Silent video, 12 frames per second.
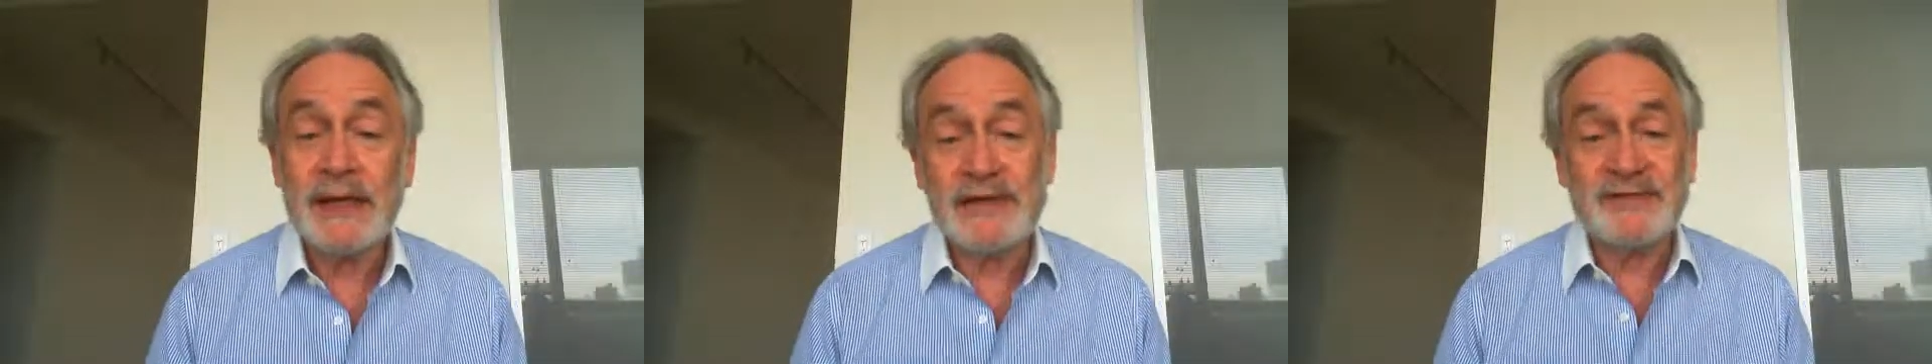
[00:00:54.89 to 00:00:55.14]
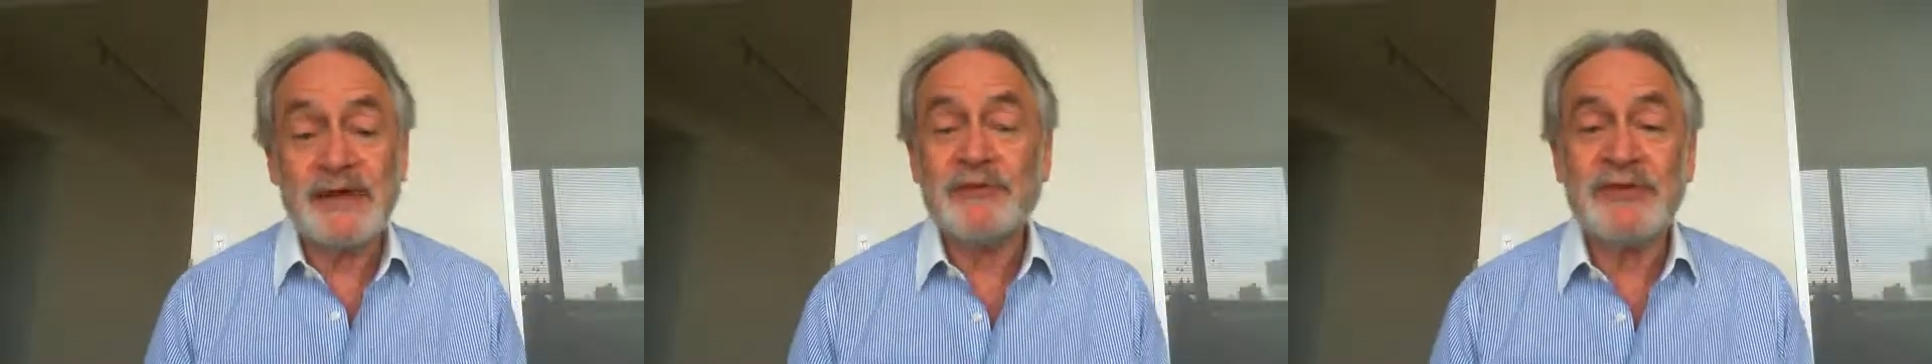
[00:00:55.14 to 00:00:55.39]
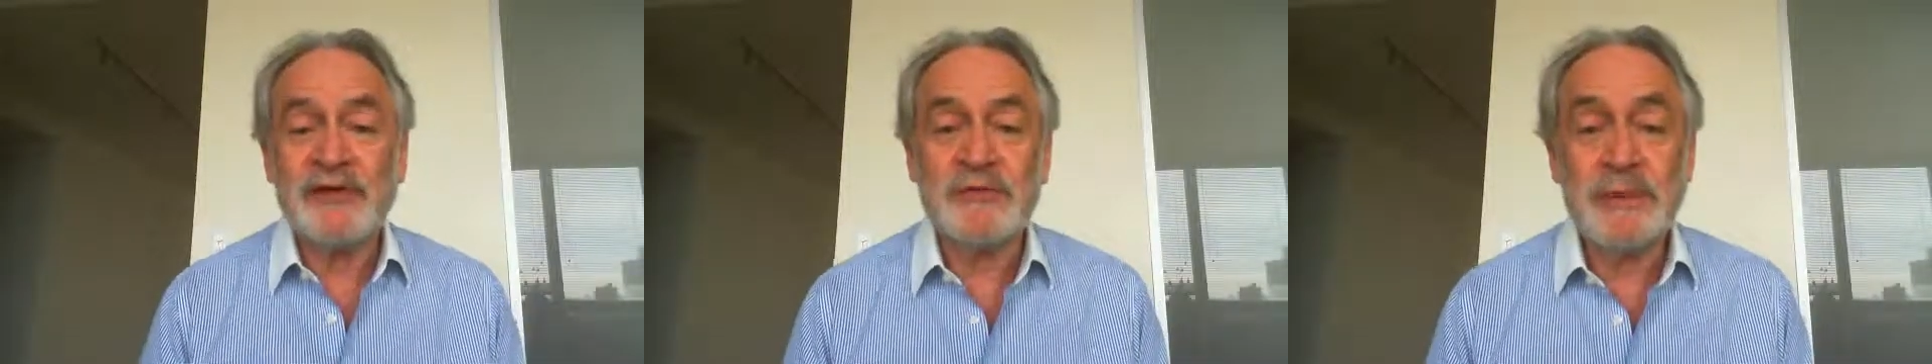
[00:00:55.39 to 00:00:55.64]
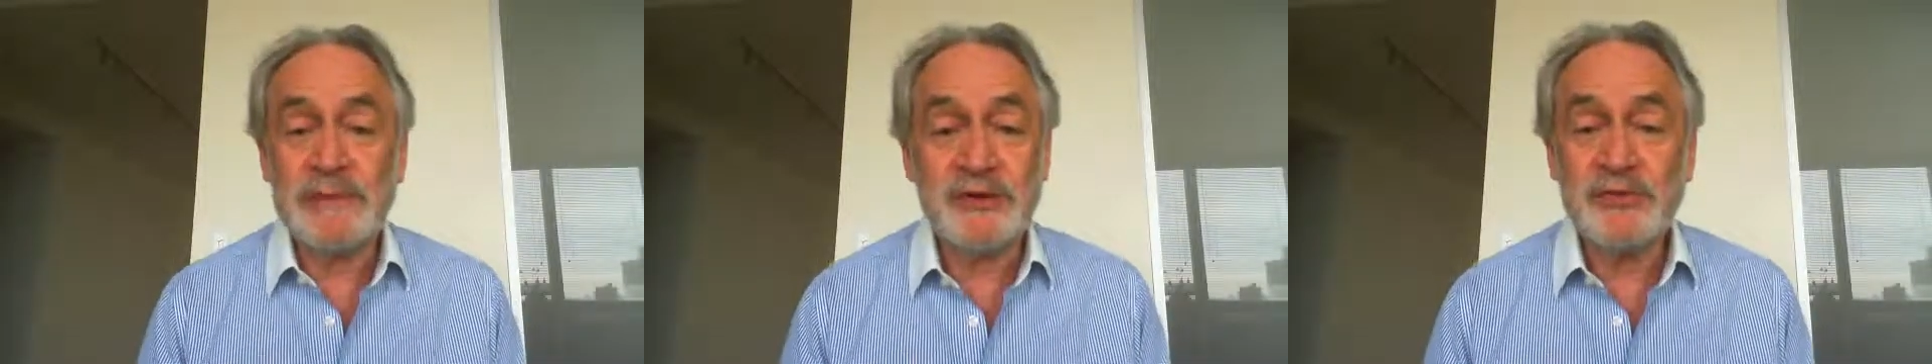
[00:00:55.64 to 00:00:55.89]
And
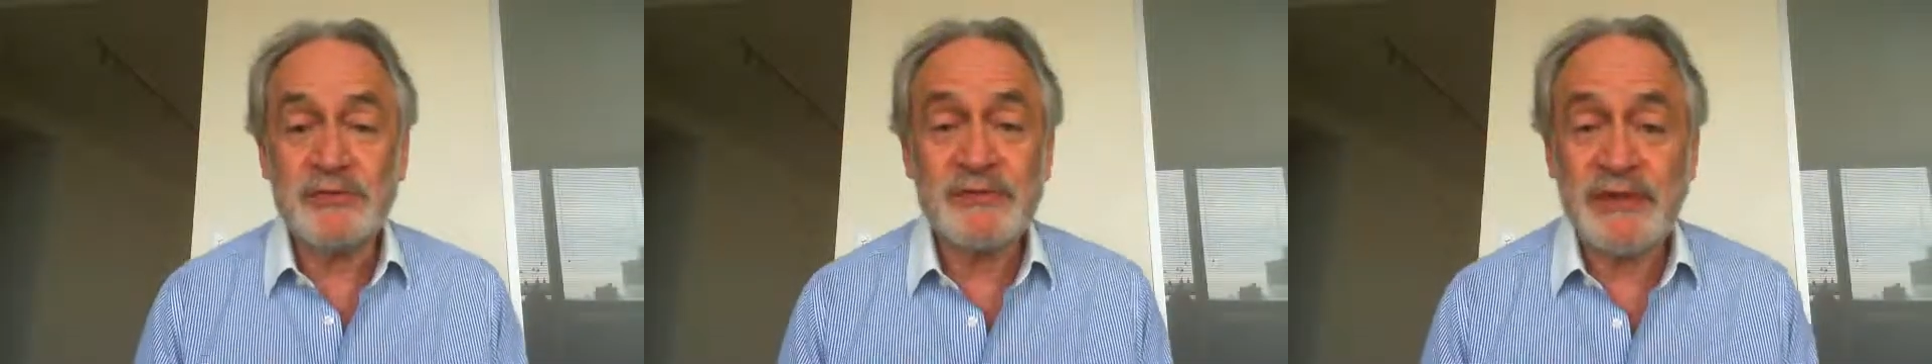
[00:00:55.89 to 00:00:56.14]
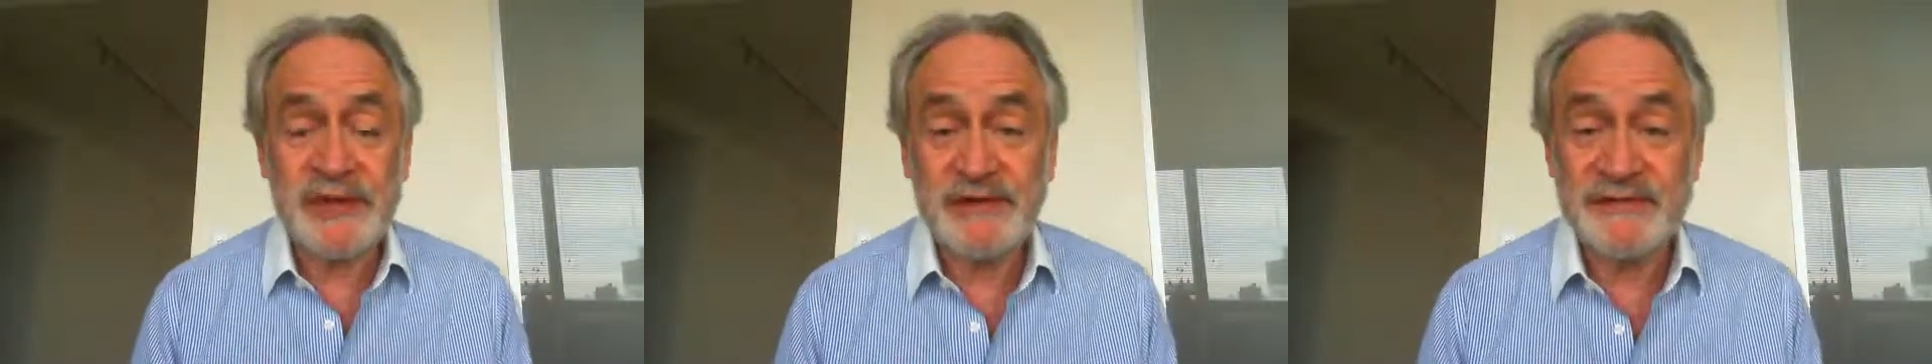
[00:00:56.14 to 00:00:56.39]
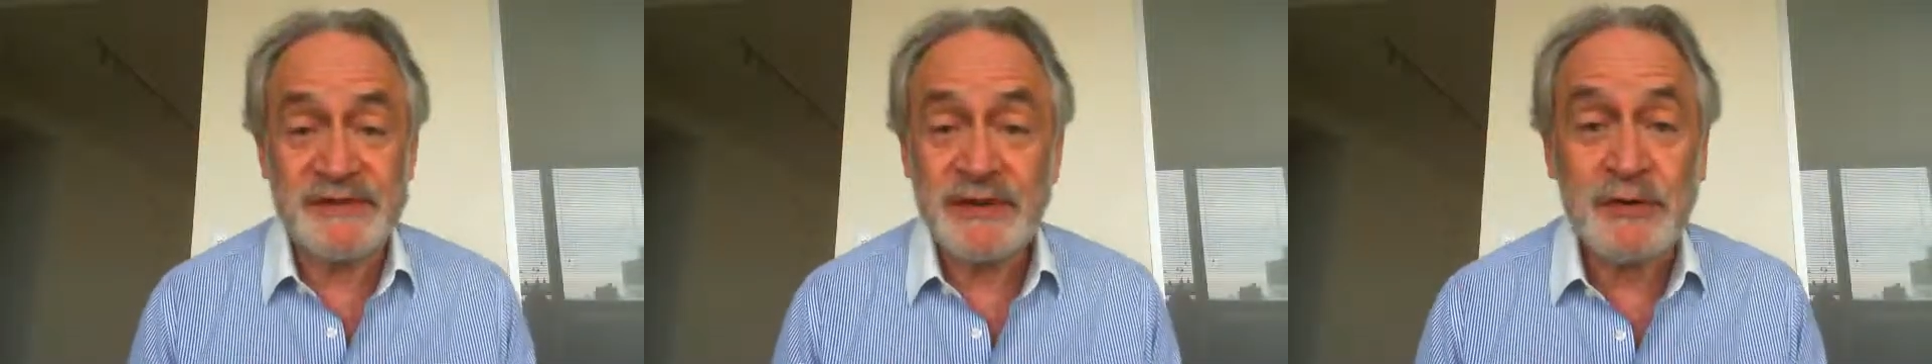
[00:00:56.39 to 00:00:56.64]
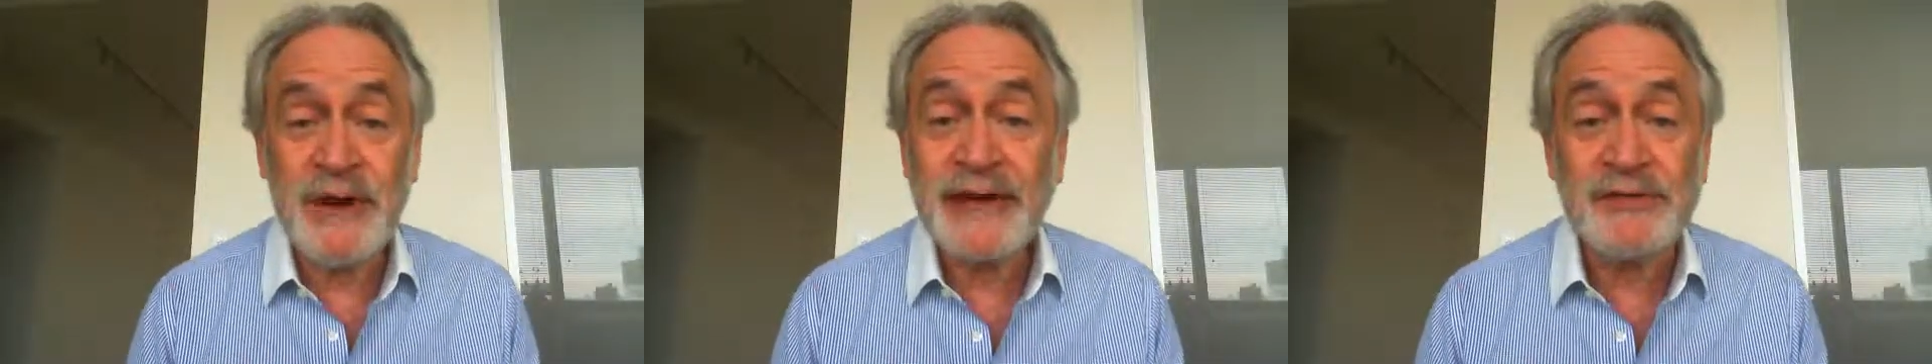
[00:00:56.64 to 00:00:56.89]
sometimes people use them to light
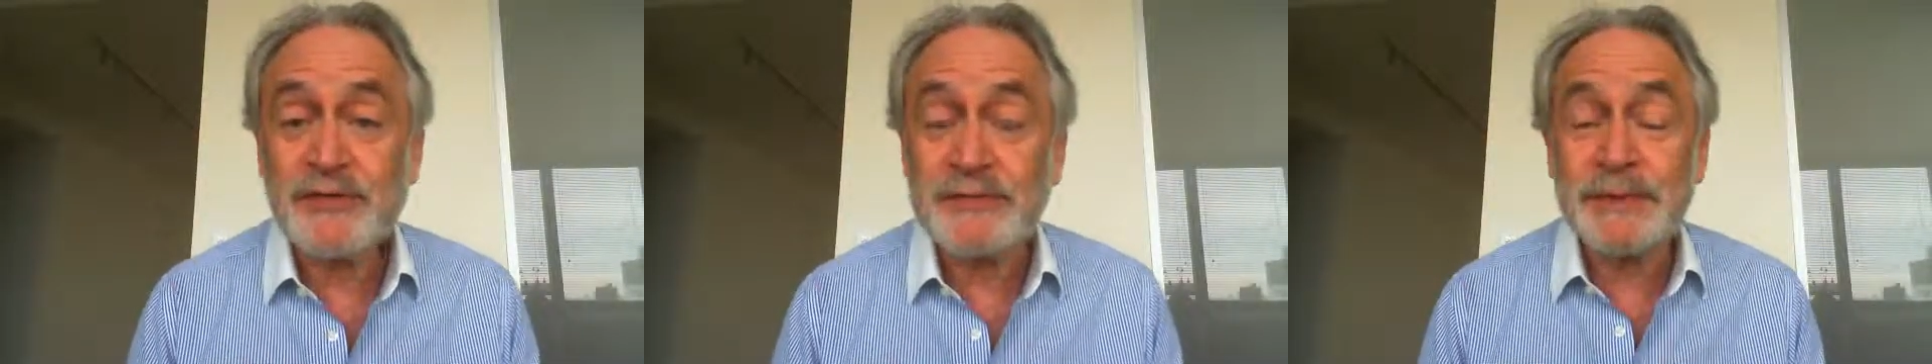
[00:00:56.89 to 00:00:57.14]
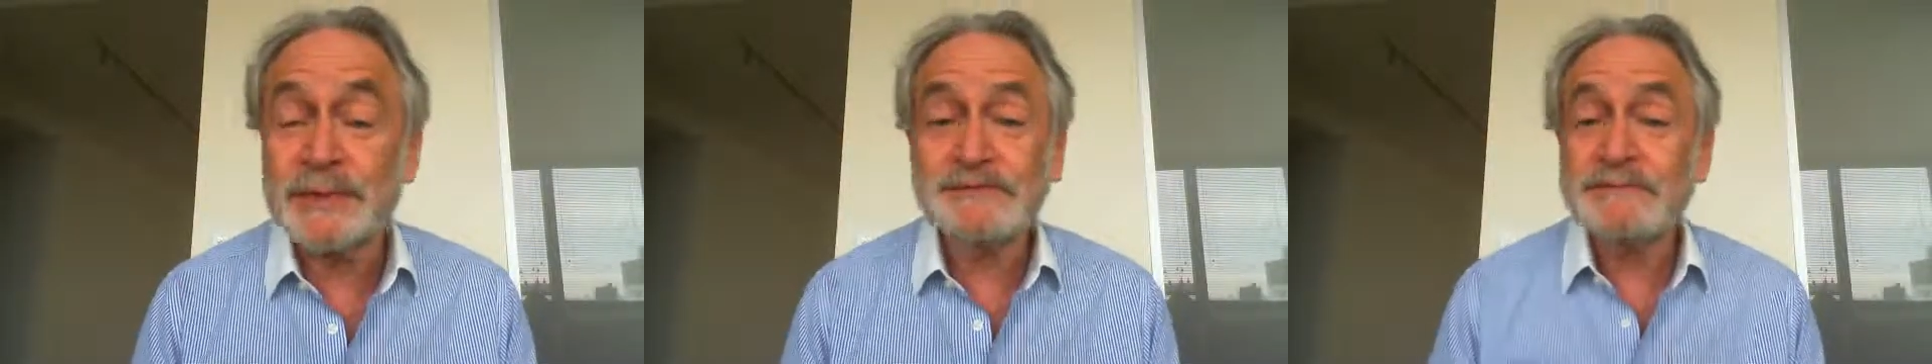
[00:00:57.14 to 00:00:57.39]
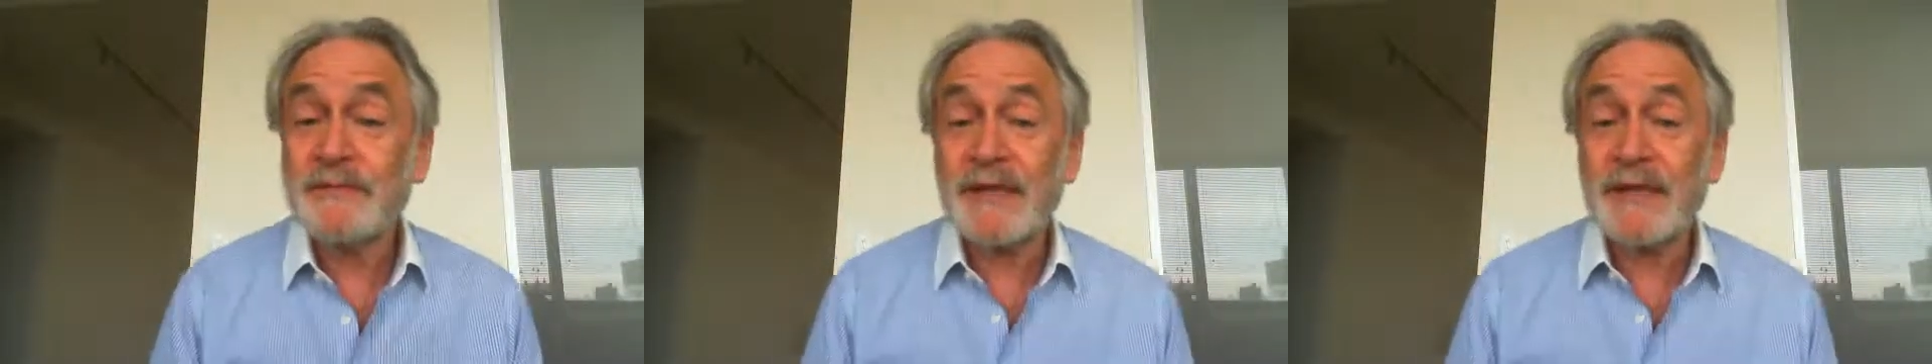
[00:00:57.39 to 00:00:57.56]
cigarettes. But